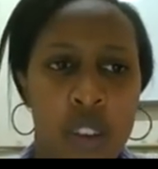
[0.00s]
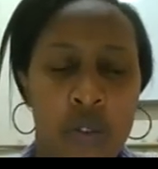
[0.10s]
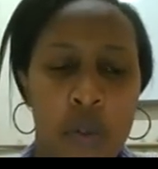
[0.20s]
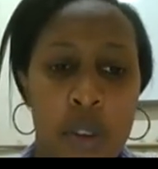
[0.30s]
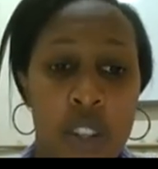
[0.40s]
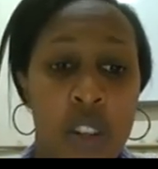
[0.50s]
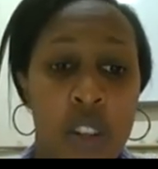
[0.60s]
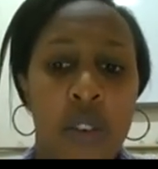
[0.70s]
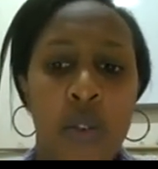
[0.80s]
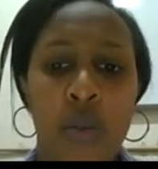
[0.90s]
for patients to
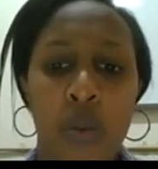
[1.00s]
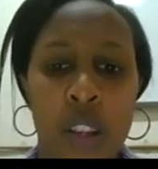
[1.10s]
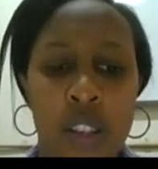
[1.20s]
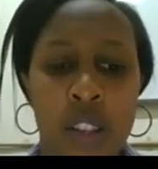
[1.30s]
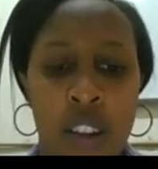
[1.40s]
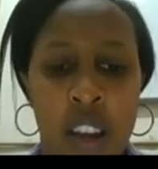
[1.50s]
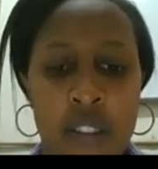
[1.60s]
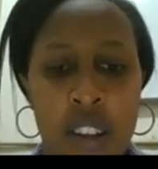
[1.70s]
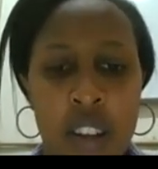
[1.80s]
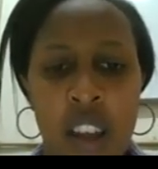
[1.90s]
have a good quality of life.
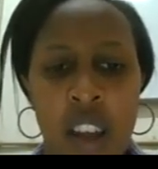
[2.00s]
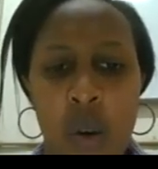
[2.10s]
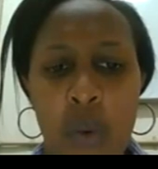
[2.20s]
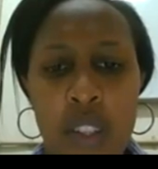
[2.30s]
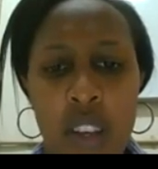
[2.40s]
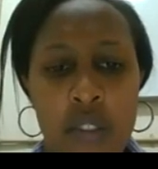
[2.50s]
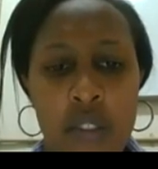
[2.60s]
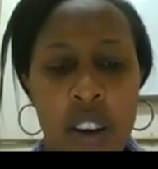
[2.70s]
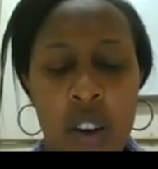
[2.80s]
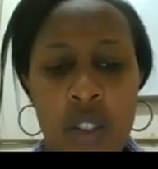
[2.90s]
And what I have
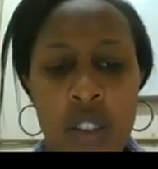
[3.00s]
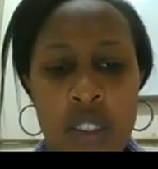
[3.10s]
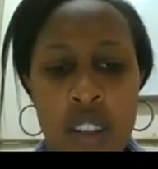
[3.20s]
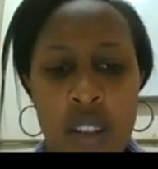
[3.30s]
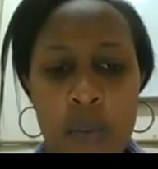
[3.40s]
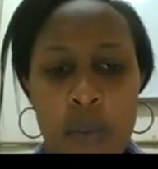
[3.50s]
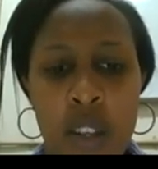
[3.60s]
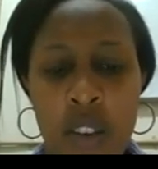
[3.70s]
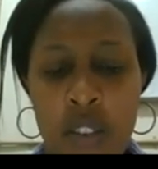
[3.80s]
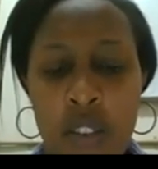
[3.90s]
found is that
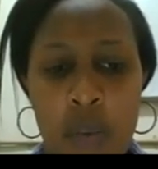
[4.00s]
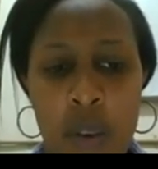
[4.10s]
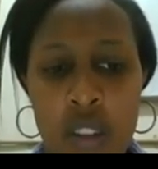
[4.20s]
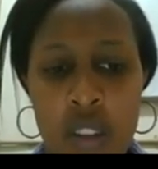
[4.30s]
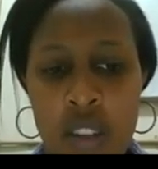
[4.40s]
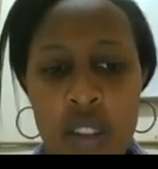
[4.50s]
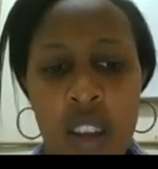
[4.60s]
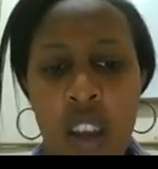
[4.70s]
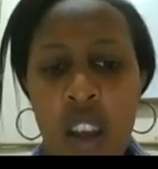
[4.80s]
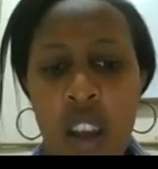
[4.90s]
many of our patients,
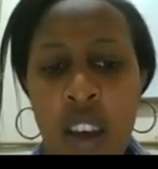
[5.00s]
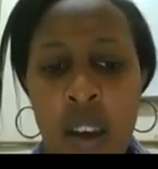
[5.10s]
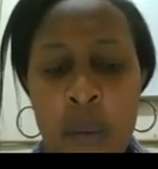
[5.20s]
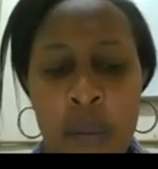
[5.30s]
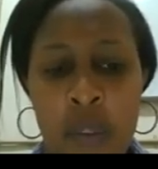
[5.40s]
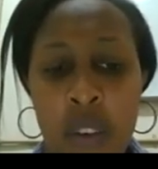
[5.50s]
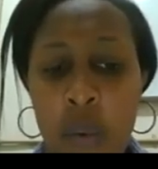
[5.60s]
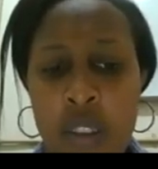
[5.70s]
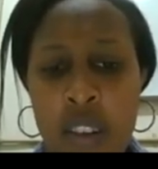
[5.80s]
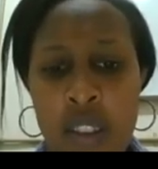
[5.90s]

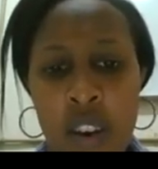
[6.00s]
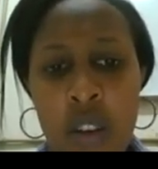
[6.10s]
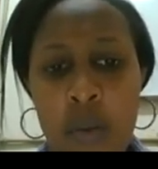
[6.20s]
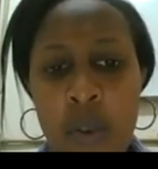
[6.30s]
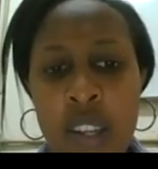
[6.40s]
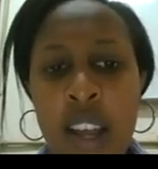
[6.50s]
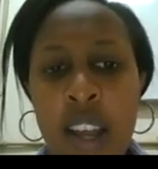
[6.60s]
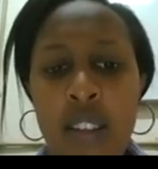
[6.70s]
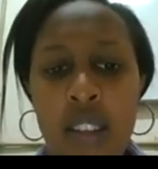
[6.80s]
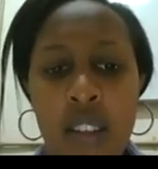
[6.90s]
whether they're on
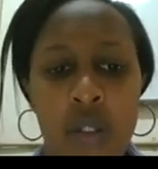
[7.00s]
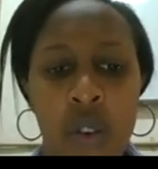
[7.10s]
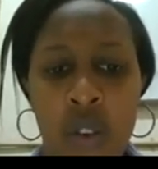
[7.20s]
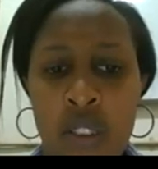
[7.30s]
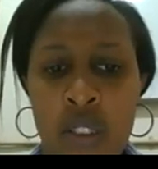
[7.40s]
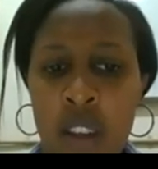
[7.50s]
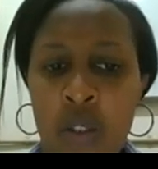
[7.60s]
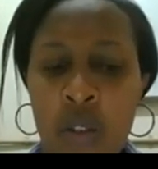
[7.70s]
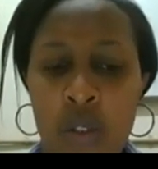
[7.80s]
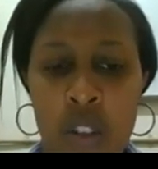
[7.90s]
hemodialysis or
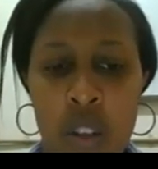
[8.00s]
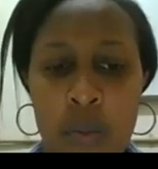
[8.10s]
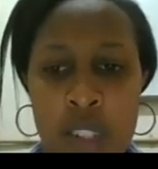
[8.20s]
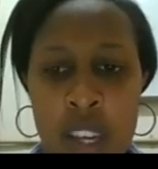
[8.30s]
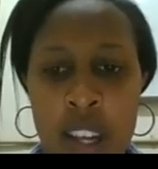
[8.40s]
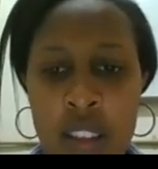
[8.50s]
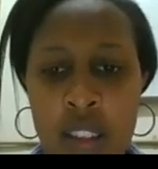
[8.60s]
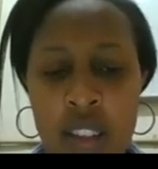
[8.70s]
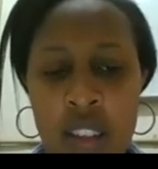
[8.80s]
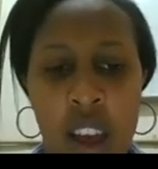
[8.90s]
they're not on
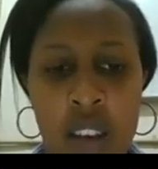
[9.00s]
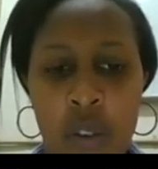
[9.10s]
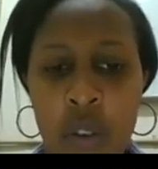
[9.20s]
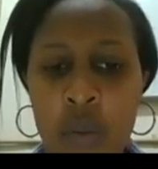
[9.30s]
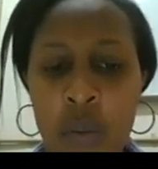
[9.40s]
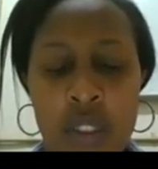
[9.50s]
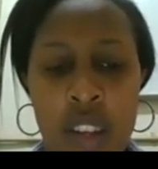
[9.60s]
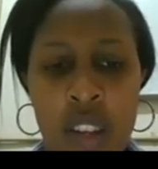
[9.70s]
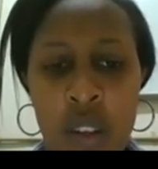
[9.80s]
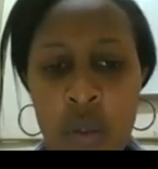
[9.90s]
hemodialysis, have almost
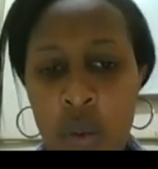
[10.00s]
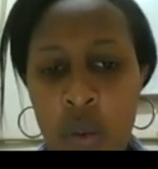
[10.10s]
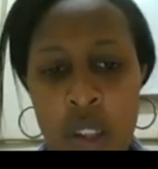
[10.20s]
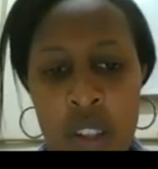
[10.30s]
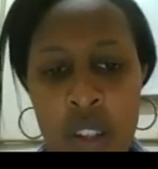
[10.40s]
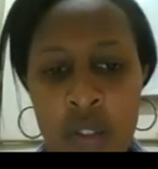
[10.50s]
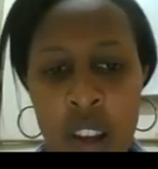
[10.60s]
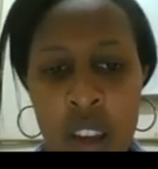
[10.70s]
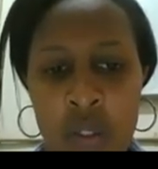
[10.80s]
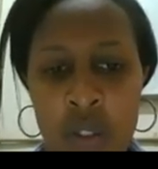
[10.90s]
an equal quality of
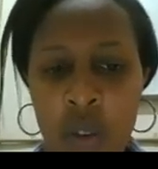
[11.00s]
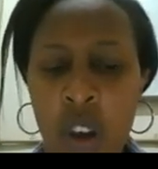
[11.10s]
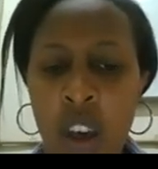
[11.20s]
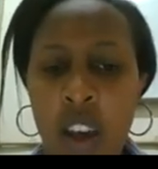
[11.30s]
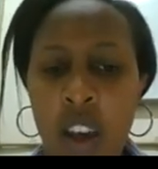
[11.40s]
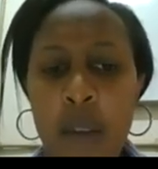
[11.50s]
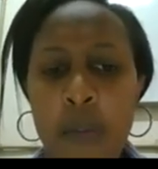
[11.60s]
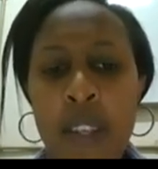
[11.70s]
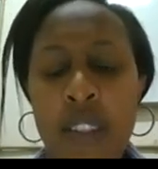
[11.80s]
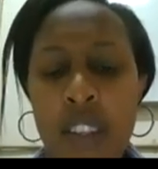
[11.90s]
life. So
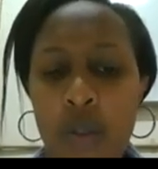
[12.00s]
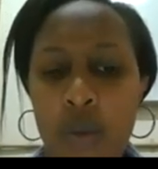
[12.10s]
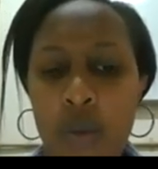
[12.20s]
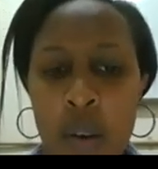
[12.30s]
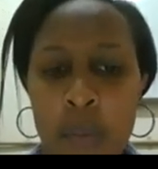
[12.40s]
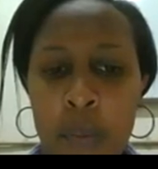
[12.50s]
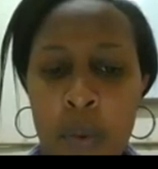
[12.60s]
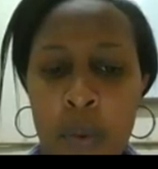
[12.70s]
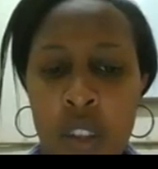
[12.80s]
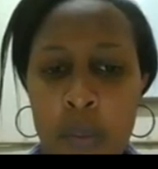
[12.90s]
that means that we are
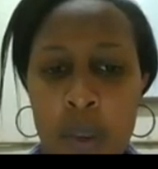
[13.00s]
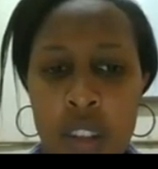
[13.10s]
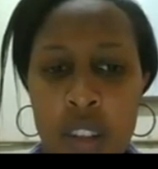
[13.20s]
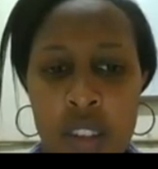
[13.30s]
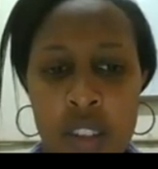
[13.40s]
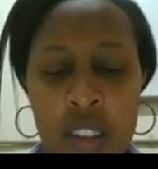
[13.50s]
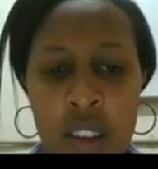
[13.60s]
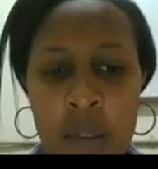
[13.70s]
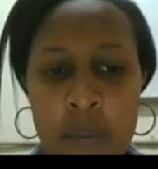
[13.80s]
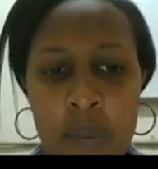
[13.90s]
putting patients
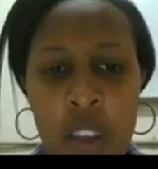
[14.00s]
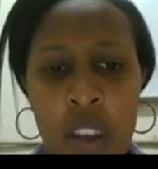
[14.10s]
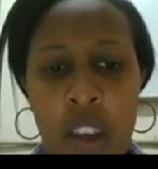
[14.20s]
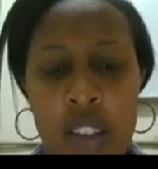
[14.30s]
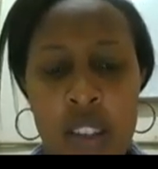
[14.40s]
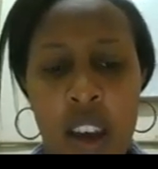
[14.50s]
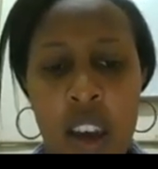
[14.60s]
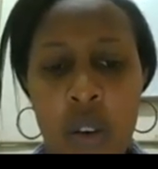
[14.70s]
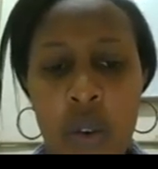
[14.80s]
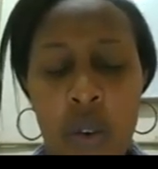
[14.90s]
at a high,